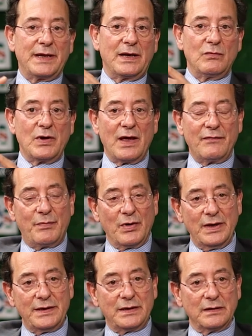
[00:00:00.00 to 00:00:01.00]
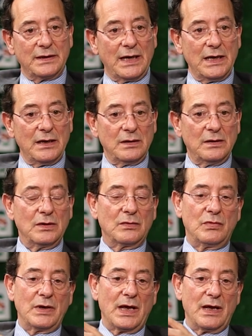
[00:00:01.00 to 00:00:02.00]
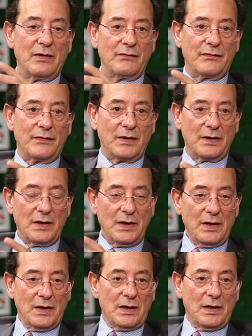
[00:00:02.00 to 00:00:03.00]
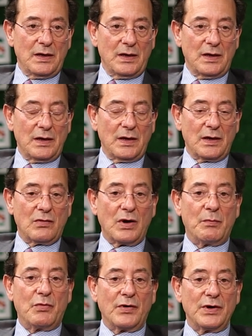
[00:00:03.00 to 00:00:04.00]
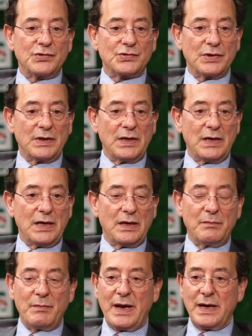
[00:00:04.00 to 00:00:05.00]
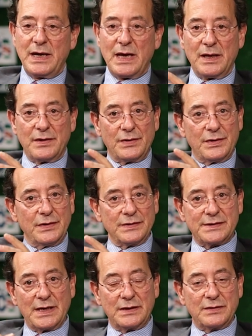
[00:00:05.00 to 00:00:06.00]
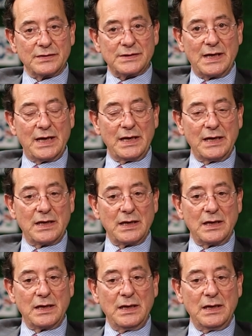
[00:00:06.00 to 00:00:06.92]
then we have political dialogue, we have collaboration in many other sectors, like